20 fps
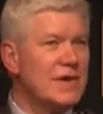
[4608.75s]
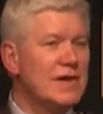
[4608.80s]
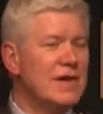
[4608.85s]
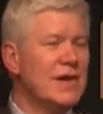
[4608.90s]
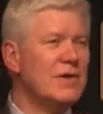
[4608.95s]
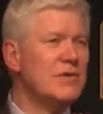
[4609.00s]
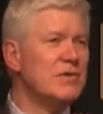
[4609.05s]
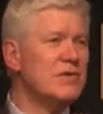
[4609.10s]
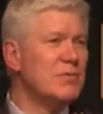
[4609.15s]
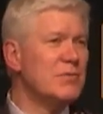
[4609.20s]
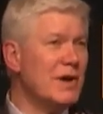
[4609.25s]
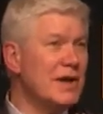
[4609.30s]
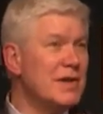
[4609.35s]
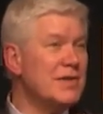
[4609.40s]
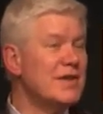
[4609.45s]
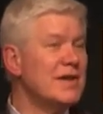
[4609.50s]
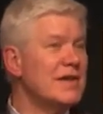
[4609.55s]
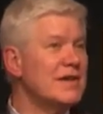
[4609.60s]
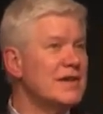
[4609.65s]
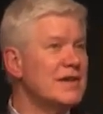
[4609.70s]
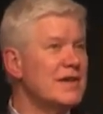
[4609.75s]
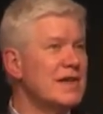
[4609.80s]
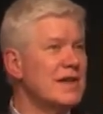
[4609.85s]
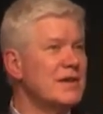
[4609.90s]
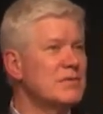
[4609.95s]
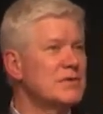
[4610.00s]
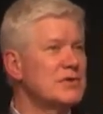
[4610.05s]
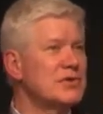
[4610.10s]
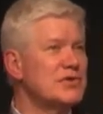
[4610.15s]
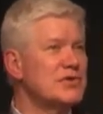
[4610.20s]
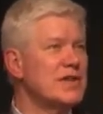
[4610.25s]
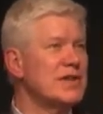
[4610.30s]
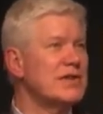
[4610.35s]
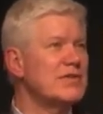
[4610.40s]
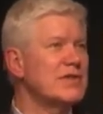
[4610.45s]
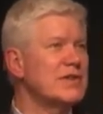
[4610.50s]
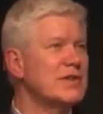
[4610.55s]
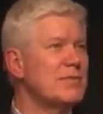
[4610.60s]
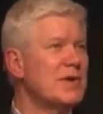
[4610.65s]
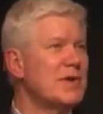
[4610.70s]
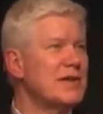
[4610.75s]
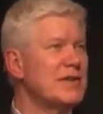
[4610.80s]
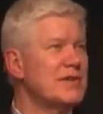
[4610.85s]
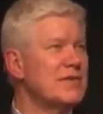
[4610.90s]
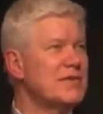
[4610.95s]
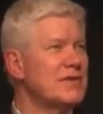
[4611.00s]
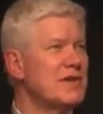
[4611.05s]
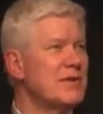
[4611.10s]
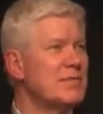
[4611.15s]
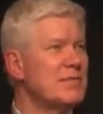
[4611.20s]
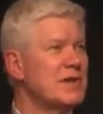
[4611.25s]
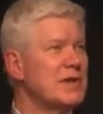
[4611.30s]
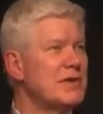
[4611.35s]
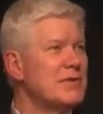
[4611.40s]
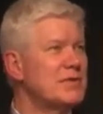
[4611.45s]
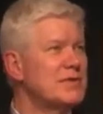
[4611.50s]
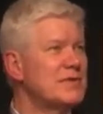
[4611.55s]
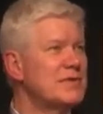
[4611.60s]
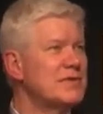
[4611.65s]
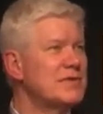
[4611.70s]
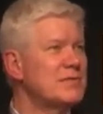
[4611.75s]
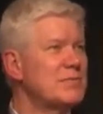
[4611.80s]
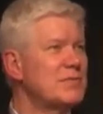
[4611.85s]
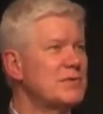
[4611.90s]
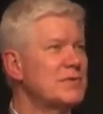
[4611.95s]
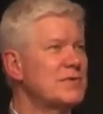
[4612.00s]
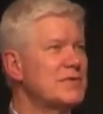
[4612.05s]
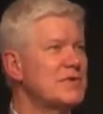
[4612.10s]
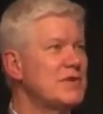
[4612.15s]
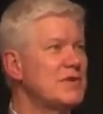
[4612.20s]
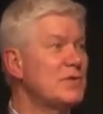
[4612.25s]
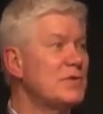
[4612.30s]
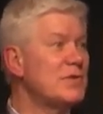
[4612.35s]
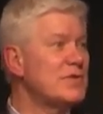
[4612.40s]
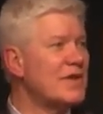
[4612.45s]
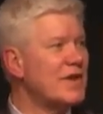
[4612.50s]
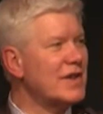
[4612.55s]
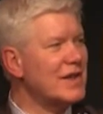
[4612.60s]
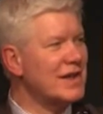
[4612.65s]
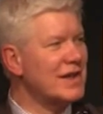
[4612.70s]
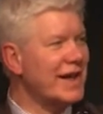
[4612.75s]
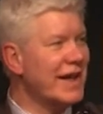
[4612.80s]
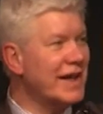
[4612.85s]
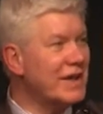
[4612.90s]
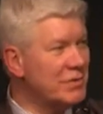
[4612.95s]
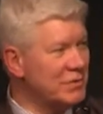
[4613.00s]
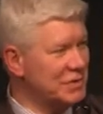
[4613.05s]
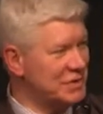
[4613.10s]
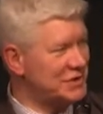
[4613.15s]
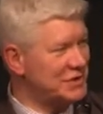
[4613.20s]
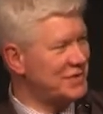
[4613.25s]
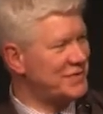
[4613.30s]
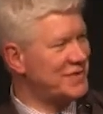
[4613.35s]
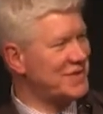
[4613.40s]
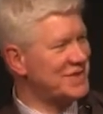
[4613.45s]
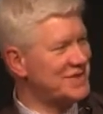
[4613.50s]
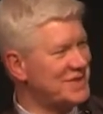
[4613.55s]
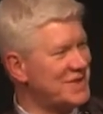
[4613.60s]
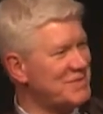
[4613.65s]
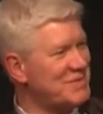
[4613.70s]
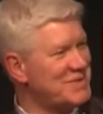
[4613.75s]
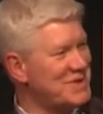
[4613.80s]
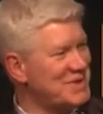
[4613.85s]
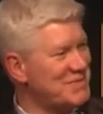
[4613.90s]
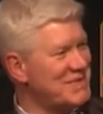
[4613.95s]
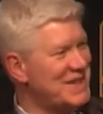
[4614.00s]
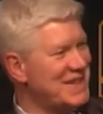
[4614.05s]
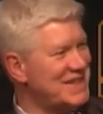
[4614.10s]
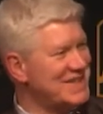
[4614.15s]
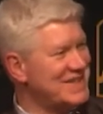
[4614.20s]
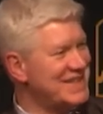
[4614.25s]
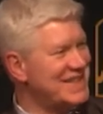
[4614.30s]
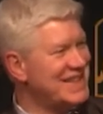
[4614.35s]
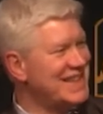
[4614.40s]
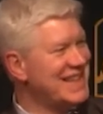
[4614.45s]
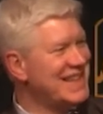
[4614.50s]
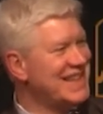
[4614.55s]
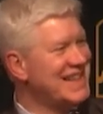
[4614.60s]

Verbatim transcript: Now, you might think that that would trigger in the mind of somebody who is disposed to use that language of their subject matter